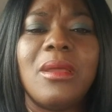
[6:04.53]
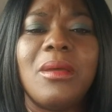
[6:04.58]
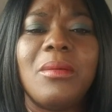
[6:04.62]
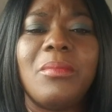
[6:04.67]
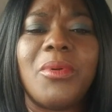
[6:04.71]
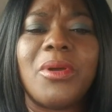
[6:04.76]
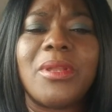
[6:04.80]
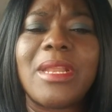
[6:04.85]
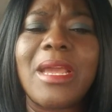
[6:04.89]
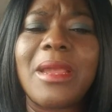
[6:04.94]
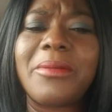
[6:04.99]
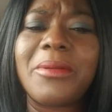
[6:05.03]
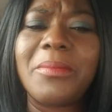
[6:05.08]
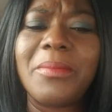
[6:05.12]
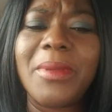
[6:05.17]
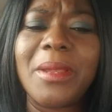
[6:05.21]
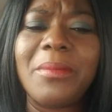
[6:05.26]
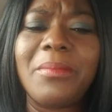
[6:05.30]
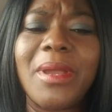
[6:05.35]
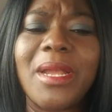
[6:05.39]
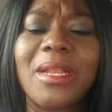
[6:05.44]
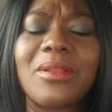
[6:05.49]
But I
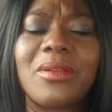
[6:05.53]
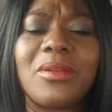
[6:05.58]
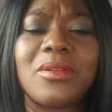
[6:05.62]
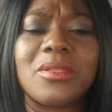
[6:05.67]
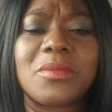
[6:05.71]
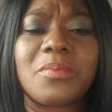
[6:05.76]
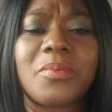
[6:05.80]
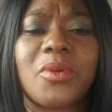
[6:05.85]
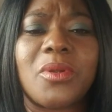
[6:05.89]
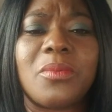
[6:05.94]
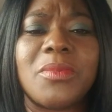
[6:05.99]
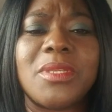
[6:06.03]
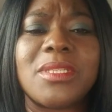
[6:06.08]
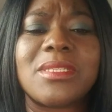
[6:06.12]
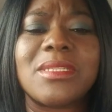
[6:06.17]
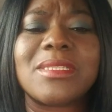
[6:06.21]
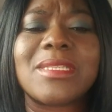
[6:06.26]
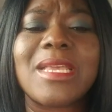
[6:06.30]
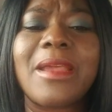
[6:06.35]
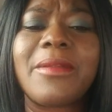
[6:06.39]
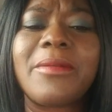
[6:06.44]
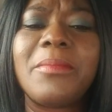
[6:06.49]
remembered God's
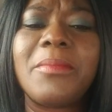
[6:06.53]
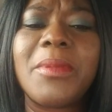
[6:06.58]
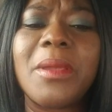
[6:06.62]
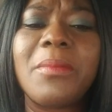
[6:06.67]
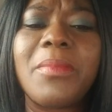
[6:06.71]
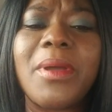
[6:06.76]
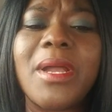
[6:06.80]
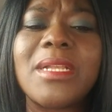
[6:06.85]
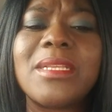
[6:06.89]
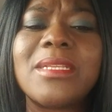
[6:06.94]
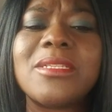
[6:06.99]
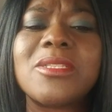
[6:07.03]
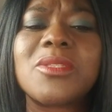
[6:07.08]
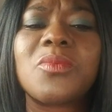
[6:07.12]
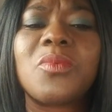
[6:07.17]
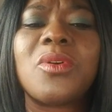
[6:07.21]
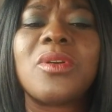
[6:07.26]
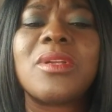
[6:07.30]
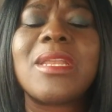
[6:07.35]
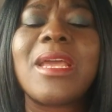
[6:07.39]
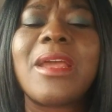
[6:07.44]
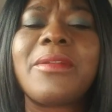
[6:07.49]
promises. I remembered His
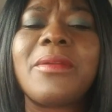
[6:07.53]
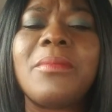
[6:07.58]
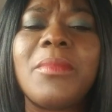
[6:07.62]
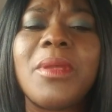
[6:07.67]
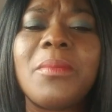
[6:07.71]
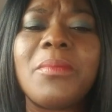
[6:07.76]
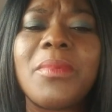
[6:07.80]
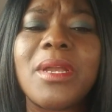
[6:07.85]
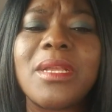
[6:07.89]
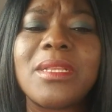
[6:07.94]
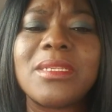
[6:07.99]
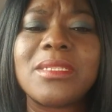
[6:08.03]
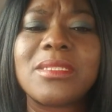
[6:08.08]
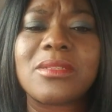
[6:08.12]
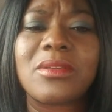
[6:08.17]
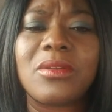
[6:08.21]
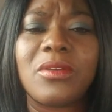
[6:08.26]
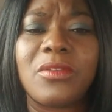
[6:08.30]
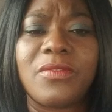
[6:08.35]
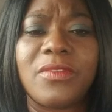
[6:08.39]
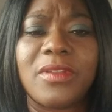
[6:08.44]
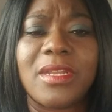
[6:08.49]
word. I remembered His
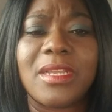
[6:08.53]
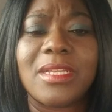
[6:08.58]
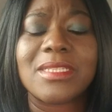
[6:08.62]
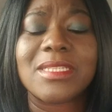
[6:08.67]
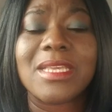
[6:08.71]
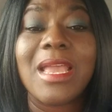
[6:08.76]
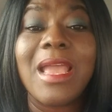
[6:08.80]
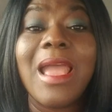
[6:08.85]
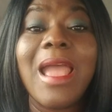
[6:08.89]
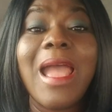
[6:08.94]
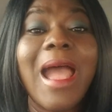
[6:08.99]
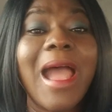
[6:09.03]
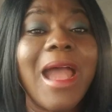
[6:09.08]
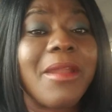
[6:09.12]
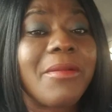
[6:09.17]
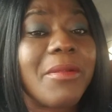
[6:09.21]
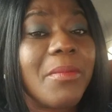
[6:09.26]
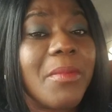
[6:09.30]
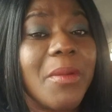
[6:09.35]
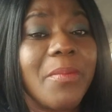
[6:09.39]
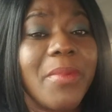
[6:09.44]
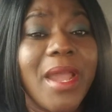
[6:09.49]
covenant. I
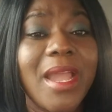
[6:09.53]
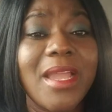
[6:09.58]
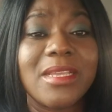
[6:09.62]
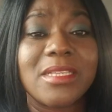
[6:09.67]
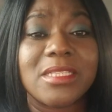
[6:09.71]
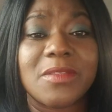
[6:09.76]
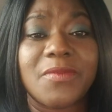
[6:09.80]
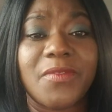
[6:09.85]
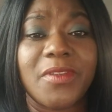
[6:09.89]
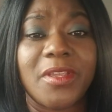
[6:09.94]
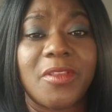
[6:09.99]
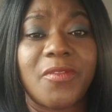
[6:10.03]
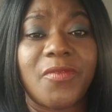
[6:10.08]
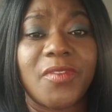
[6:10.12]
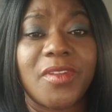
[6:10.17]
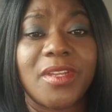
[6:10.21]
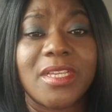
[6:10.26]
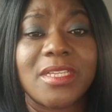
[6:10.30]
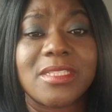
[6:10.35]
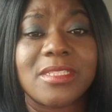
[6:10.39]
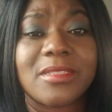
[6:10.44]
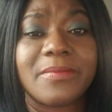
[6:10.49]
remember His
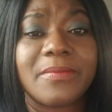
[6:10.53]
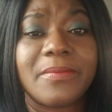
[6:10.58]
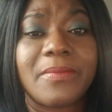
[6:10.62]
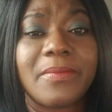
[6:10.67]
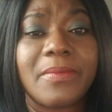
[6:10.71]
faithfulness.